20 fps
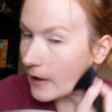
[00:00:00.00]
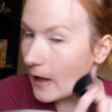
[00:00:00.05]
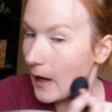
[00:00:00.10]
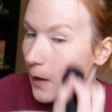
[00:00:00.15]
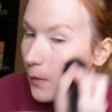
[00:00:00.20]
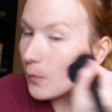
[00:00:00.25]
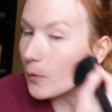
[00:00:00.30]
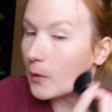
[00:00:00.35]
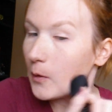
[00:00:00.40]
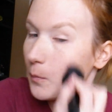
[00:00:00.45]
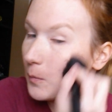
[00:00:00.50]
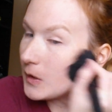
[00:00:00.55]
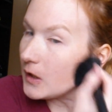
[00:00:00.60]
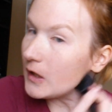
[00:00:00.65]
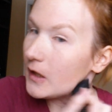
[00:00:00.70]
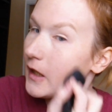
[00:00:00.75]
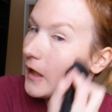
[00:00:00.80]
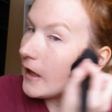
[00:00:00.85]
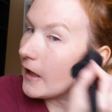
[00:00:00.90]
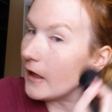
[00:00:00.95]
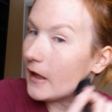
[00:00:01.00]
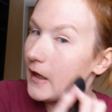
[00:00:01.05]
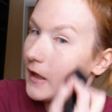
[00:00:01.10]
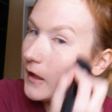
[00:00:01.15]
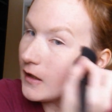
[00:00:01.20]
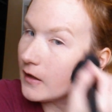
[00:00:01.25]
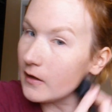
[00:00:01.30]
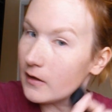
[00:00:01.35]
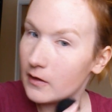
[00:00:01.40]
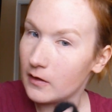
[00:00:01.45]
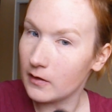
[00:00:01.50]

that will be a